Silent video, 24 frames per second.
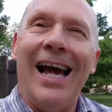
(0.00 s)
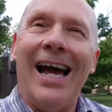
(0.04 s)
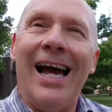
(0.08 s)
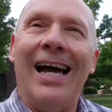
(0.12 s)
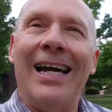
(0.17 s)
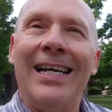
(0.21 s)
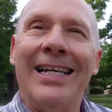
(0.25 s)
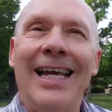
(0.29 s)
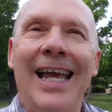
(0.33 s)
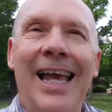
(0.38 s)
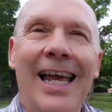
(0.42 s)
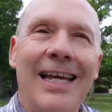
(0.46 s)

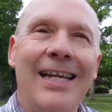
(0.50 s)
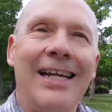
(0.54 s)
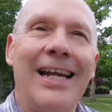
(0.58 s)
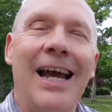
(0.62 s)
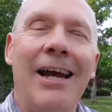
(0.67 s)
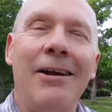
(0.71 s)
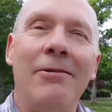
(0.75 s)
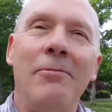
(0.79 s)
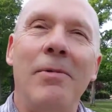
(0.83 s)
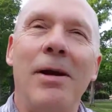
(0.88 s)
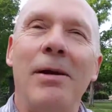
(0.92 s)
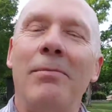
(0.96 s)
Again, I
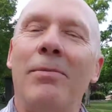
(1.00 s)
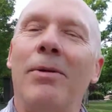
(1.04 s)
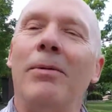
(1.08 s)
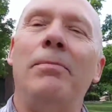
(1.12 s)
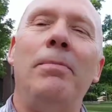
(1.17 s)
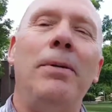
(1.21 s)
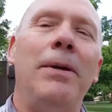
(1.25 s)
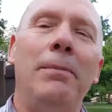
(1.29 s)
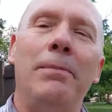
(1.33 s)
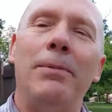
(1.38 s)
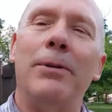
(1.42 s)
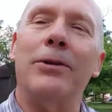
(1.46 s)
remember
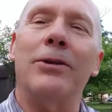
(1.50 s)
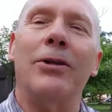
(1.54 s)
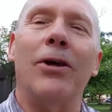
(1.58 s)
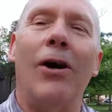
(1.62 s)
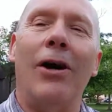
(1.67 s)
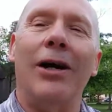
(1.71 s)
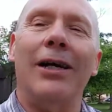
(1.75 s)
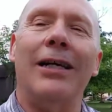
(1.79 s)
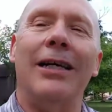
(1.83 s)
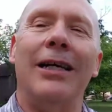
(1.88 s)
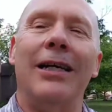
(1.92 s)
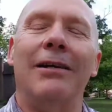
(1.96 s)
people
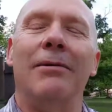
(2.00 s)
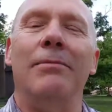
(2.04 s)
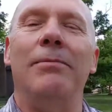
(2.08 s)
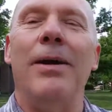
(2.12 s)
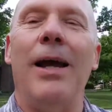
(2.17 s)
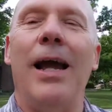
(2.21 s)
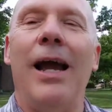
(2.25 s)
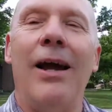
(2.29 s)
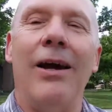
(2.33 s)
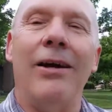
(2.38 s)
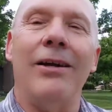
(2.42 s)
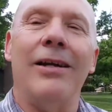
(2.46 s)
talking
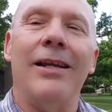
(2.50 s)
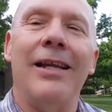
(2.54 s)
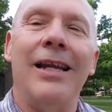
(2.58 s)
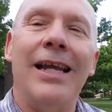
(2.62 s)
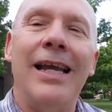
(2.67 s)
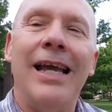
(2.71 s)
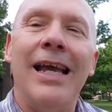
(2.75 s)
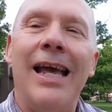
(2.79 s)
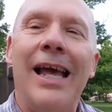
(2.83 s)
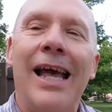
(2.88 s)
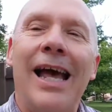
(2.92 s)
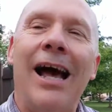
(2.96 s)
about
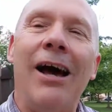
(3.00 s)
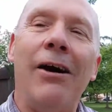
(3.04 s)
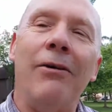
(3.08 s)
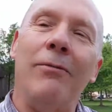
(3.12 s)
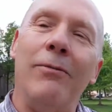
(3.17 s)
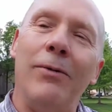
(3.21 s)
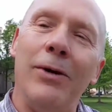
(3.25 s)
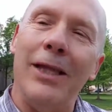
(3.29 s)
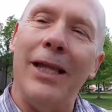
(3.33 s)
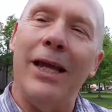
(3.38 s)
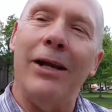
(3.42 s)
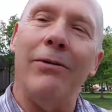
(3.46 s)
how
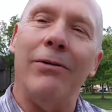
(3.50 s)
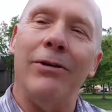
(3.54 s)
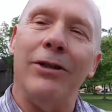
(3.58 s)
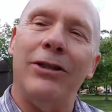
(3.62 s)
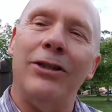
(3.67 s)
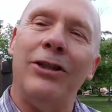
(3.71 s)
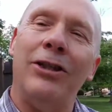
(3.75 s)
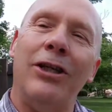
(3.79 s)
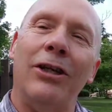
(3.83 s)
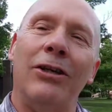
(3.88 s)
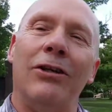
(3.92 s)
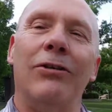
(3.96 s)
when they were
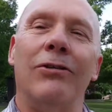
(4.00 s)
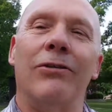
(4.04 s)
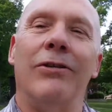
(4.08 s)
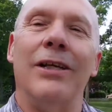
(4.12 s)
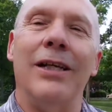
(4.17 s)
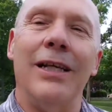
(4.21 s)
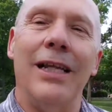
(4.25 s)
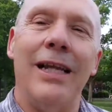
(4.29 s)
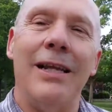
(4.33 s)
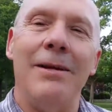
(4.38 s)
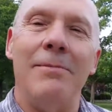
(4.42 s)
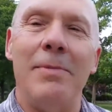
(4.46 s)
children,
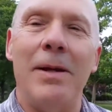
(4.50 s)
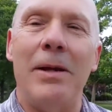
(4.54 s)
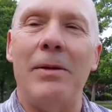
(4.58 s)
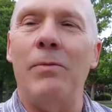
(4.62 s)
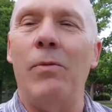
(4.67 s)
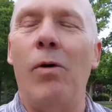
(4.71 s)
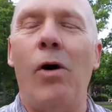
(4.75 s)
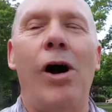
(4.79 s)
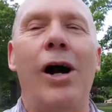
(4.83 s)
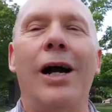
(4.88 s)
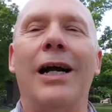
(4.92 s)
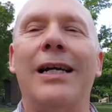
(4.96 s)
they'd be
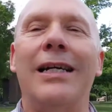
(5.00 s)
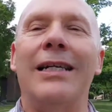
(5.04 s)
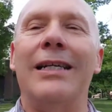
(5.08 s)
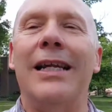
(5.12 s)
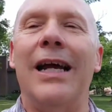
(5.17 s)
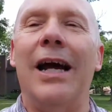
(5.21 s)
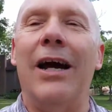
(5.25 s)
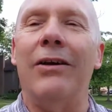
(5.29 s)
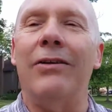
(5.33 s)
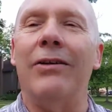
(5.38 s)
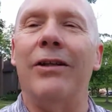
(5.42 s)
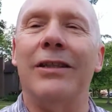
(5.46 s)
walking
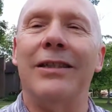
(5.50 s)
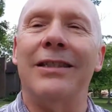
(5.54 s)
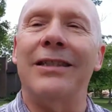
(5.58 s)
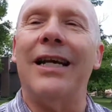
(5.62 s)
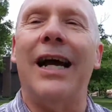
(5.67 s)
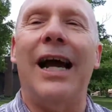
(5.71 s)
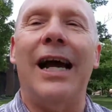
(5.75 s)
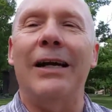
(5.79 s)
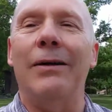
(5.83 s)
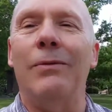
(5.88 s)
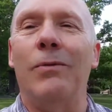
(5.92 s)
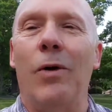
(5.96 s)
down the
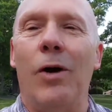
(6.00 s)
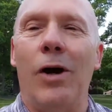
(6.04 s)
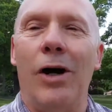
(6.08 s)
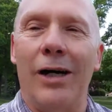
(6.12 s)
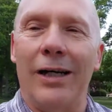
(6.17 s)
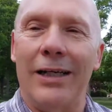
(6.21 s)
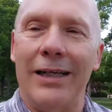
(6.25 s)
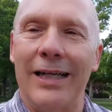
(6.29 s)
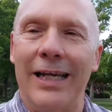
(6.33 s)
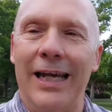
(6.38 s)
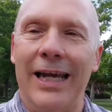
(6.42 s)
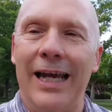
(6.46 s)

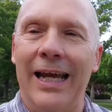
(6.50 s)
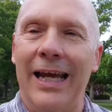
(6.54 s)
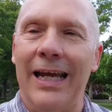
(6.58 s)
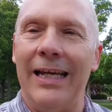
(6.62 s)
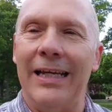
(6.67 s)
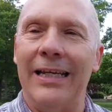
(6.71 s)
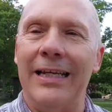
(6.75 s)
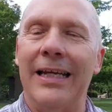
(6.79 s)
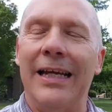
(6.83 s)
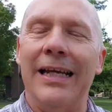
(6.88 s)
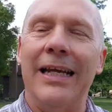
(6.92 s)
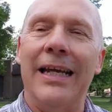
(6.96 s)
sidewalk
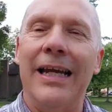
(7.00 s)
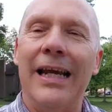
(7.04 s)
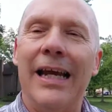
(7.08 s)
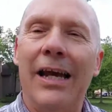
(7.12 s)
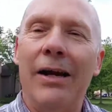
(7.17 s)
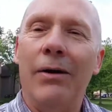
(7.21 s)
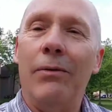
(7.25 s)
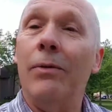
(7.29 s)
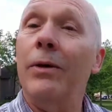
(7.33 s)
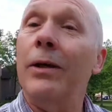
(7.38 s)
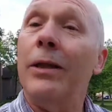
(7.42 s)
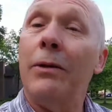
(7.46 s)
and
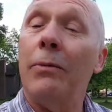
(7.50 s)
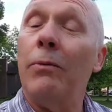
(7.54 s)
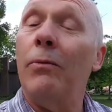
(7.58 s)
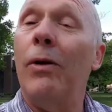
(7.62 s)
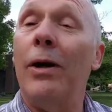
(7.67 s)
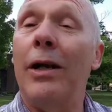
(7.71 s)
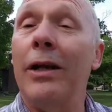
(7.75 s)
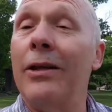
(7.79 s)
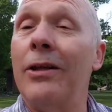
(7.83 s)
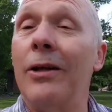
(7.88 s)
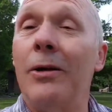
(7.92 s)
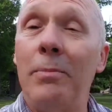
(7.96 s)
with
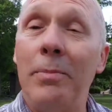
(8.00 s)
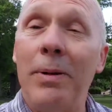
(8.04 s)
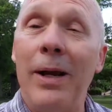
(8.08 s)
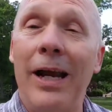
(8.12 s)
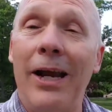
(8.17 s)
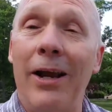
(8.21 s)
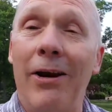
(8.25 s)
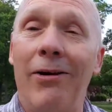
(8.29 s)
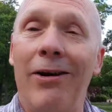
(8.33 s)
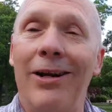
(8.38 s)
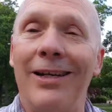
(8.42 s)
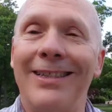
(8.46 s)
one of their
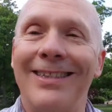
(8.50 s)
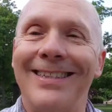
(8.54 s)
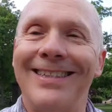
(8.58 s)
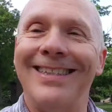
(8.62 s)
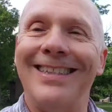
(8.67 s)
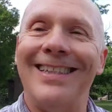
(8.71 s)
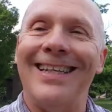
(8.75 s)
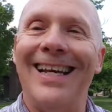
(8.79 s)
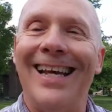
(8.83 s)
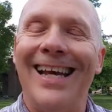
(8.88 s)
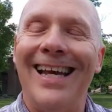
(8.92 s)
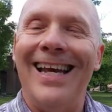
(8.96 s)
parents,
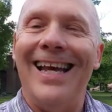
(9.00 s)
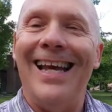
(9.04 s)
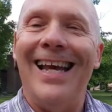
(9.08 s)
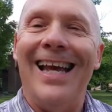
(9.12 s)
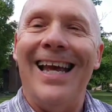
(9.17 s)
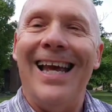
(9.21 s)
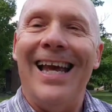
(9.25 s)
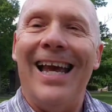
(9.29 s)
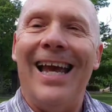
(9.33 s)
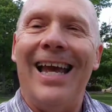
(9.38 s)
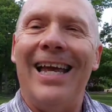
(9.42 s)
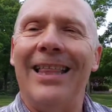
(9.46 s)

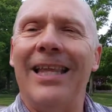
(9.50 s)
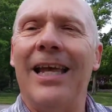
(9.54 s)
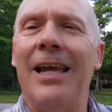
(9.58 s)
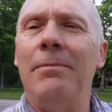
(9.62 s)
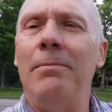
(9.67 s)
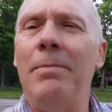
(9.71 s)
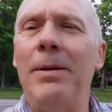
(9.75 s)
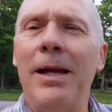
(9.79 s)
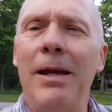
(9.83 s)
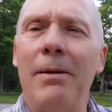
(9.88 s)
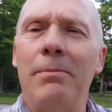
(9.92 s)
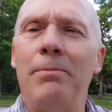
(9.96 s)
and they'd
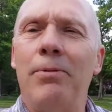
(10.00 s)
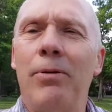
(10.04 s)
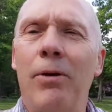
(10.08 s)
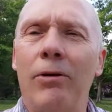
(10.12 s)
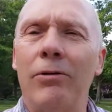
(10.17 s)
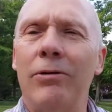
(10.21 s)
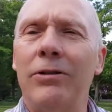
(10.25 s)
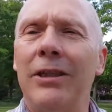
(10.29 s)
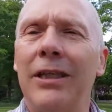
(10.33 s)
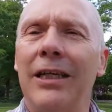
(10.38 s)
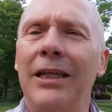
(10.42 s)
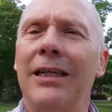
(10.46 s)
be
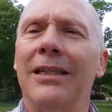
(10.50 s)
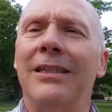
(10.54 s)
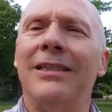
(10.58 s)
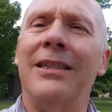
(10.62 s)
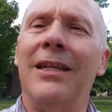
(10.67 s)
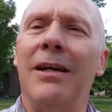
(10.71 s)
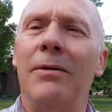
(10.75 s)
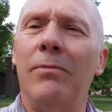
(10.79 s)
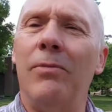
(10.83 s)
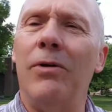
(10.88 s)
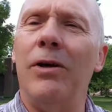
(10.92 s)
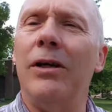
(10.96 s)
approaching
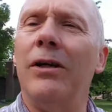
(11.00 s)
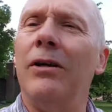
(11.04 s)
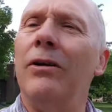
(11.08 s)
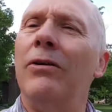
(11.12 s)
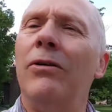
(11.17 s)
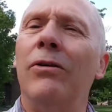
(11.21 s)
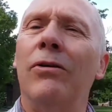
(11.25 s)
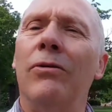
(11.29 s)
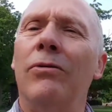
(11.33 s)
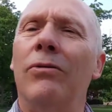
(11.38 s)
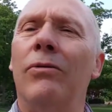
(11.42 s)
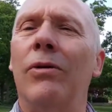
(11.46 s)
someone
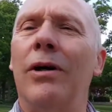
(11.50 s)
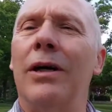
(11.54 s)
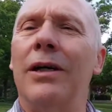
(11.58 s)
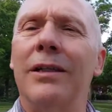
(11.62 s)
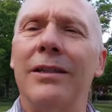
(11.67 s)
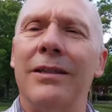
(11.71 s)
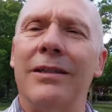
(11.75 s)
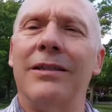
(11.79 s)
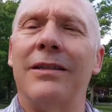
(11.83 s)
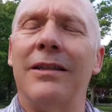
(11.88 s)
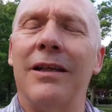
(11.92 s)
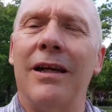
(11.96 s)
who
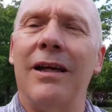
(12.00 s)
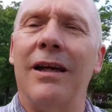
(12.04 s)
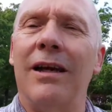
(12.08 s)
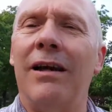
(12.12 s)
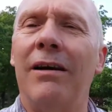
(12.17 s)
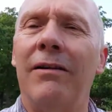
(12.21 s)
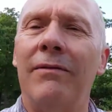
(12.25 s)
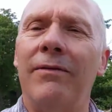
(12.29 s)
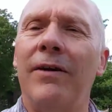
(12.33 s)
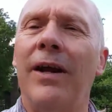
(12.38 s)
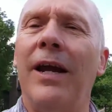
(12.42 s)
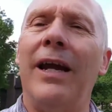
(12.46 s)
was
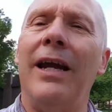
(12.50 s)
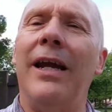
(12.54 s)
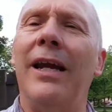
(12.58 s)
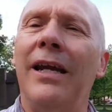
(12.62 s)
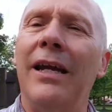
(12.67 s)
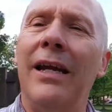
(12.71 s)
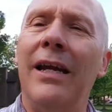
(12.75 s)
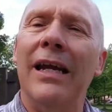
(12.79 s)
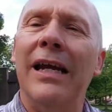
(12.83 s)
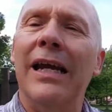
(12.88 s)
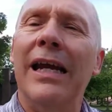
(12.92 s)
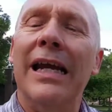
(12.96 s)
of a
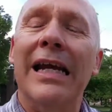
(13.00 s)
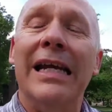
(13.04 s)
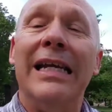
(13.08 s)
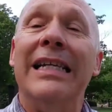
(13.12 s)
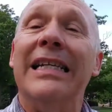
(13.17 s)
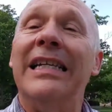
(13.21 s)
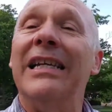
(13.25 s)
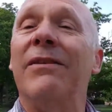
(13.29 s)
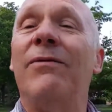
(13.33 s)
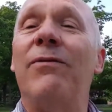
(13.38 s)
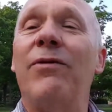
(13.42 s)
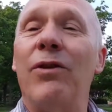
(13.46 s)

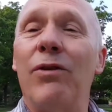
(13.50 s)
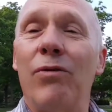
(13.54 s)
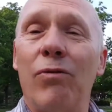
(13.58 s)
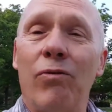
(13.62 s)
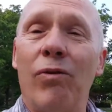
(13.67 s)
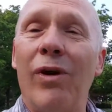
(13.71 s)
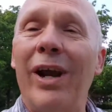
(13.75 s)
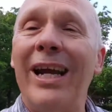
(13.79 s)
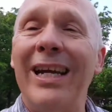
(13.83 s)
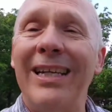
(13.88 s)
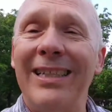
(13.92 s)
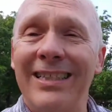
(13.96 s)
different
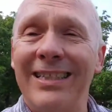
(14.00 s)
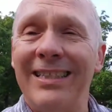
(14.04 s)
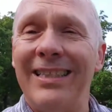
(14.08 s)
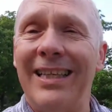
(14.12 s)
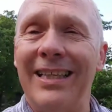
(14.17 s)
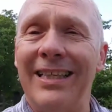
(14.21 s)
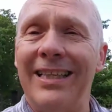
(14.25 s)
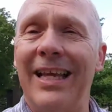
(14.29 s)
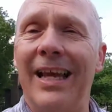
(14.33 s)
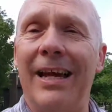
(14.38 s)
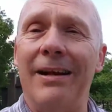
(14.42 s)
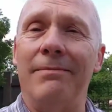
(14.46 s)
race
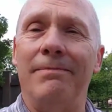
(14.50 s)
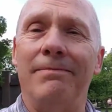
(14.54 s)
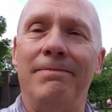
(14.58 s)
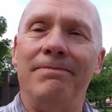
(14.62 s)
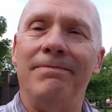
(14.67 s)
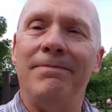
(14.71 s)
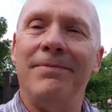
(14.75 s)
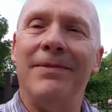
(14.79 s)
than them.